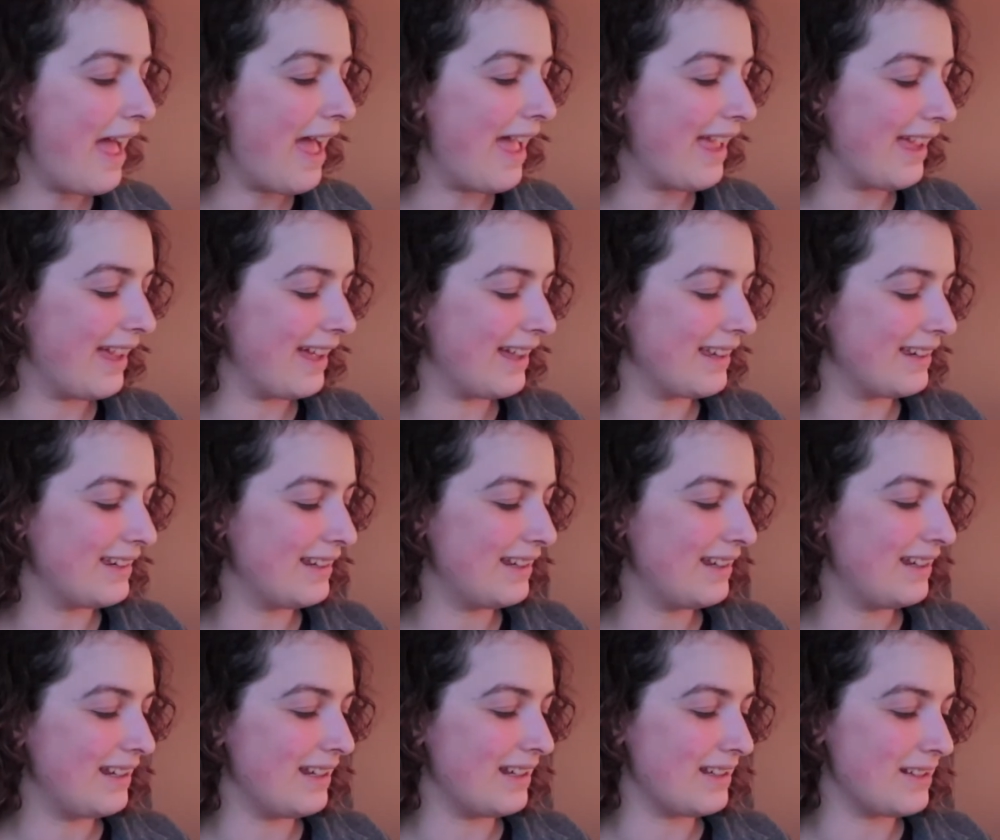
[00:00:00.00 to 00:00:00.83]

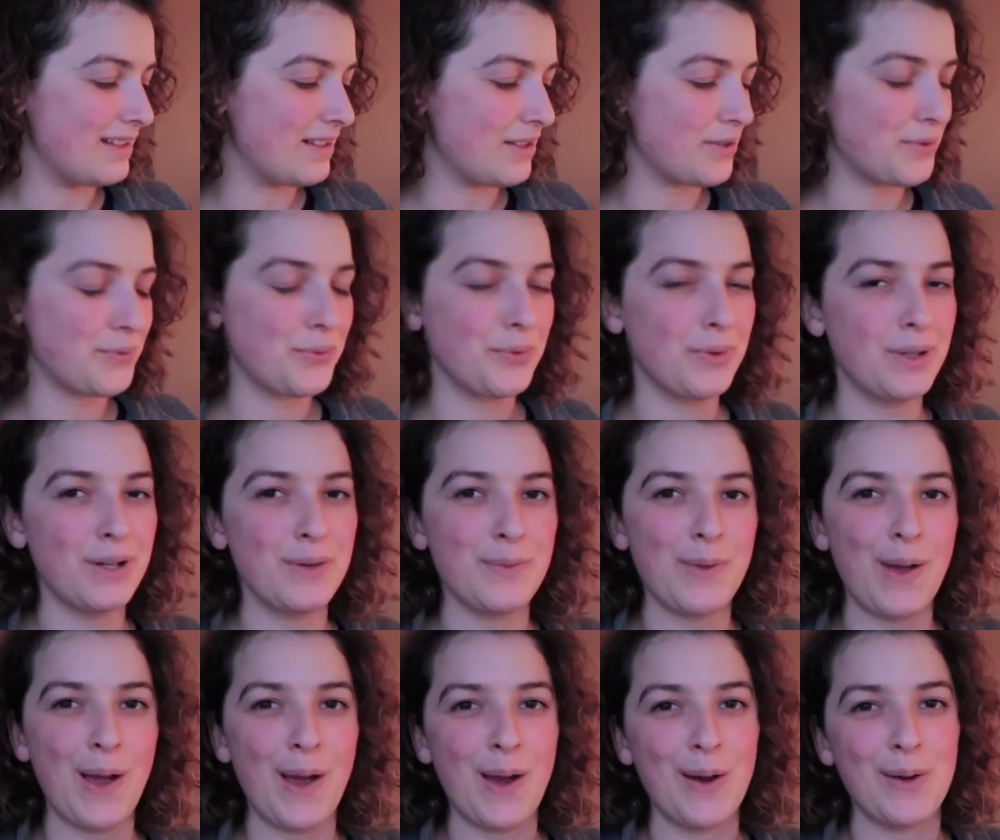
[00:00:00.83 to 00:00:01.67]
And it's the story
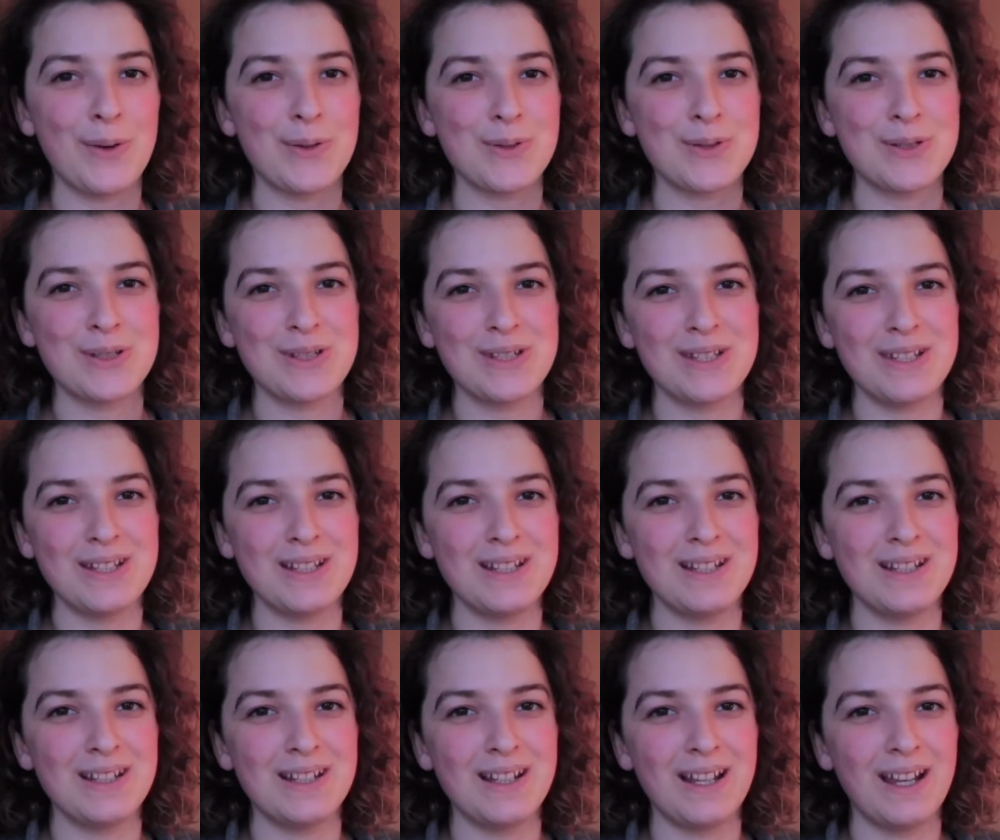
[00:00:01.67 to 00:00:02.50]
of how
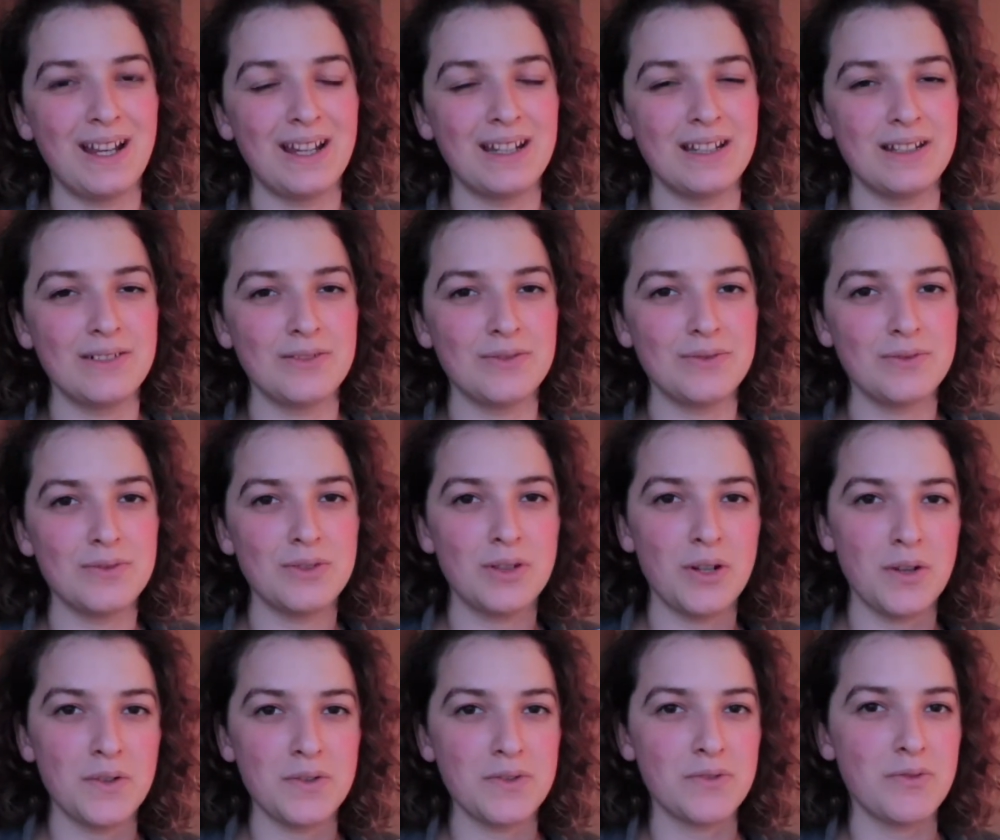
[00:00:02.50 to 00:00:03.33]
she kind of
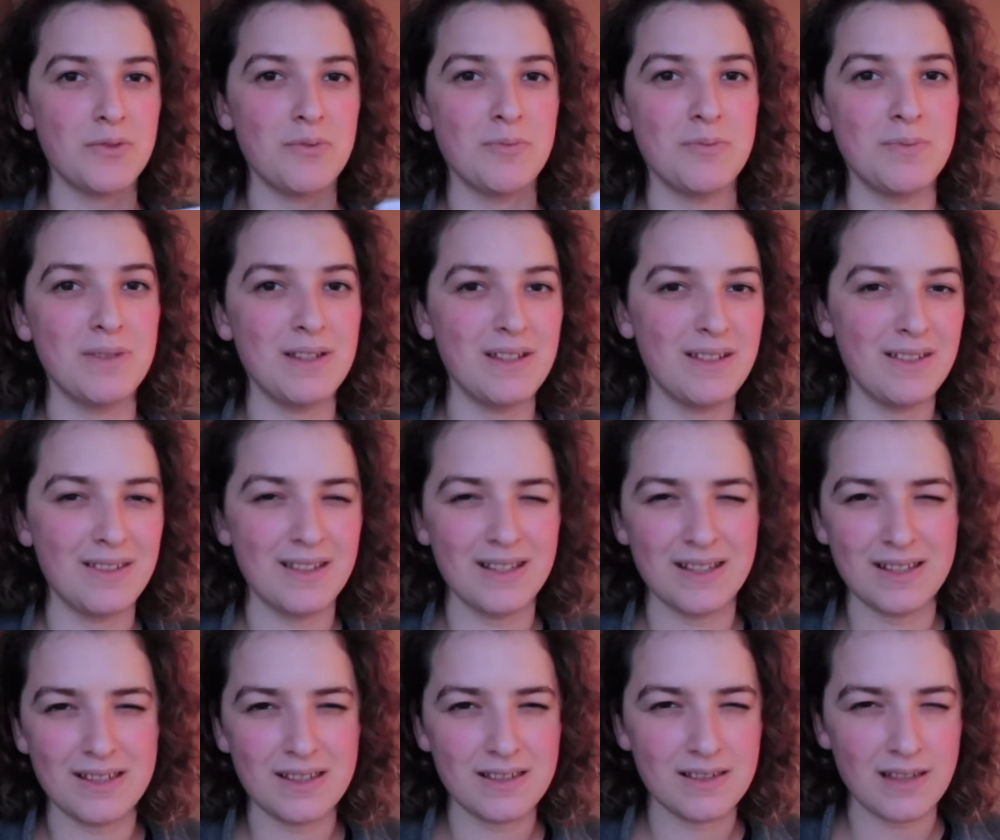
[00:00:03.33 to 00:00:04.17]
goes from being
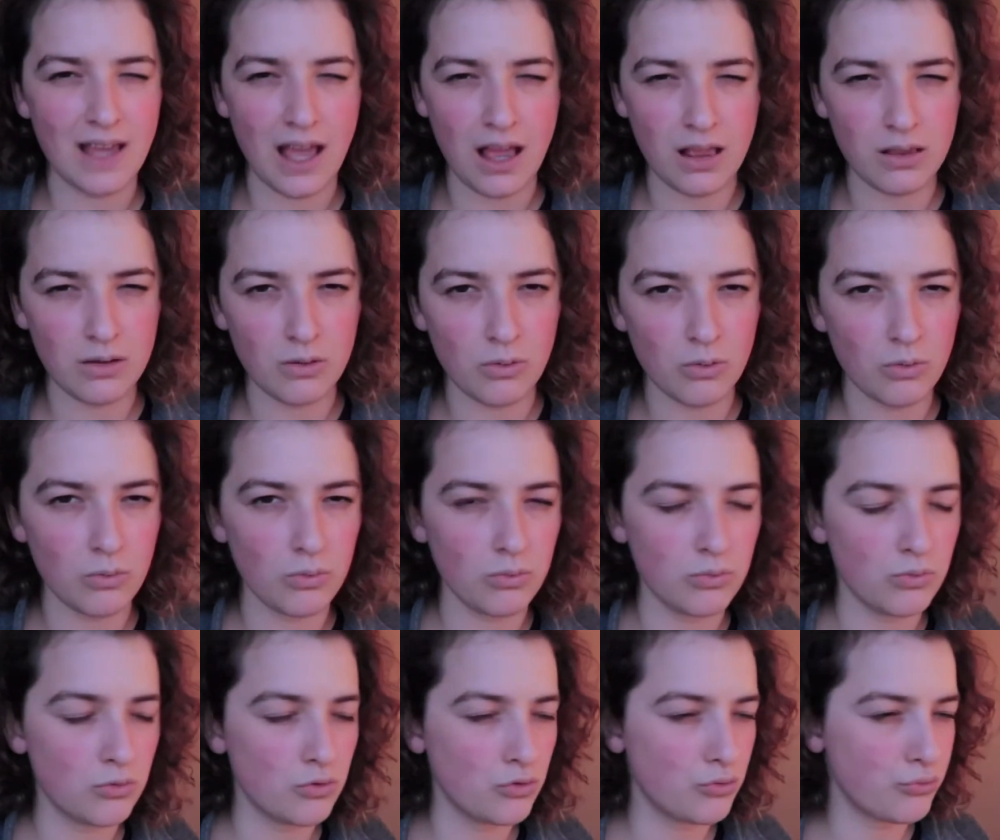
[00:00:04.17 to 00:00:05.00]
this
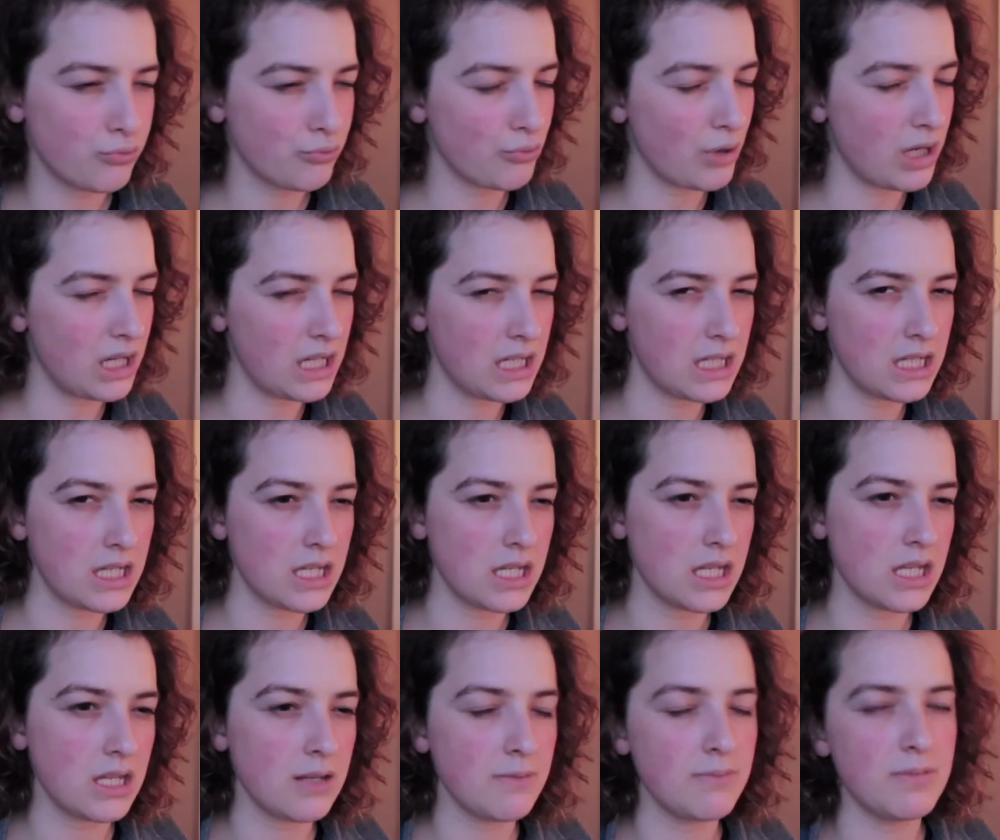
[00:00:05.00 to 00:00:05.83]
sallow,
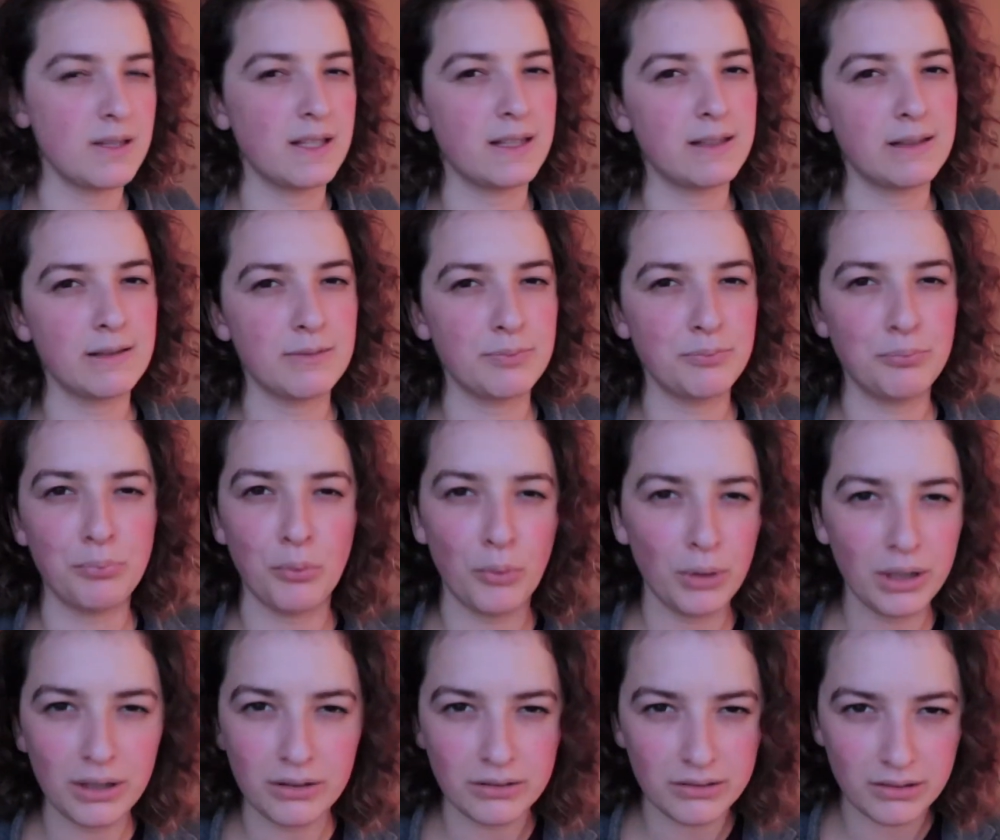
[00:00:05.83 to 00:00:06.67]
cranky,
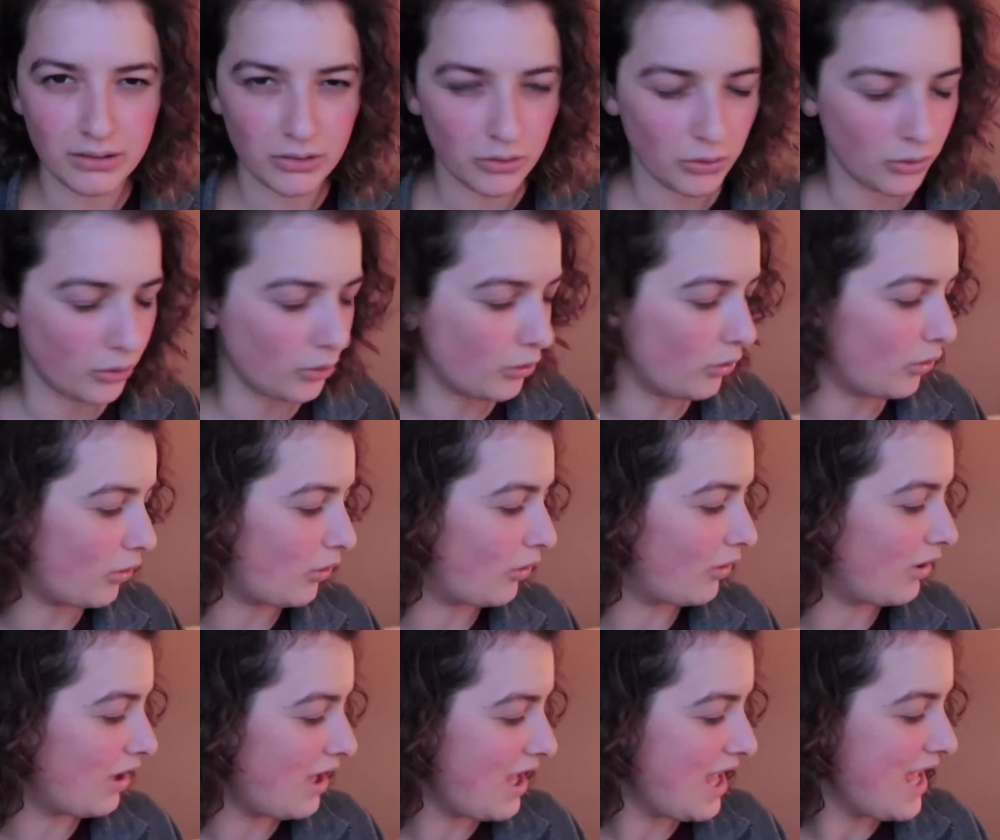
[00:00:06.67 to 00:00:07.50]
spoiled little
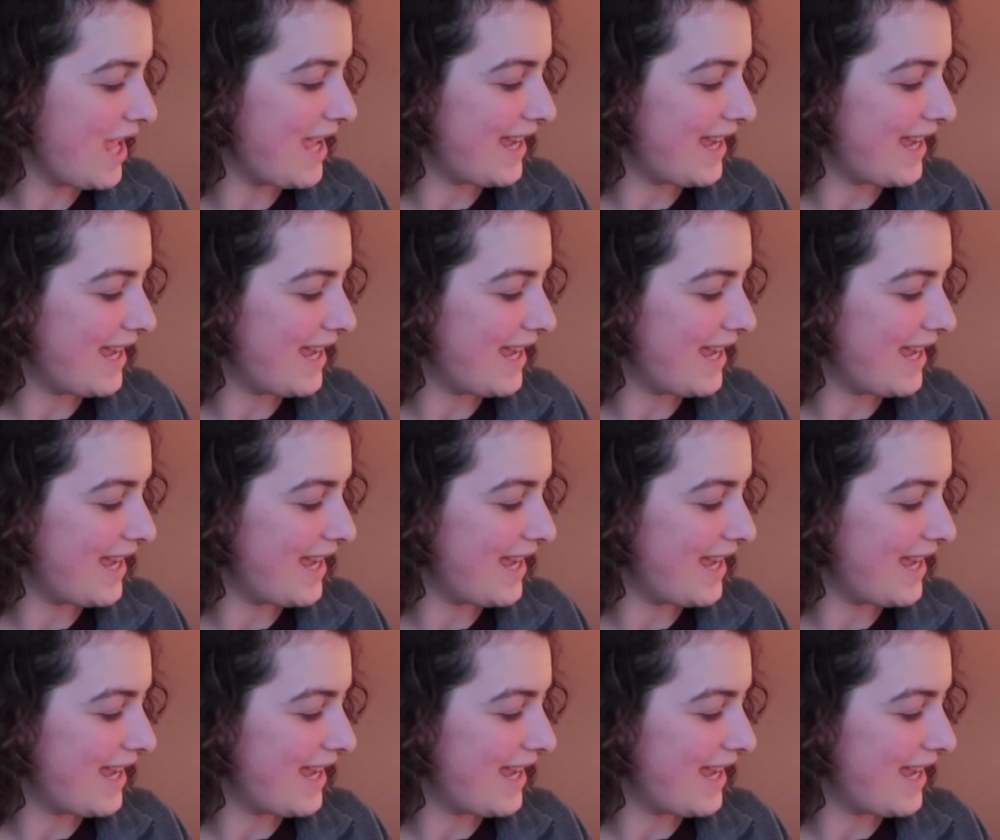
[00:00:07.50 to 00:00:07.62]
girl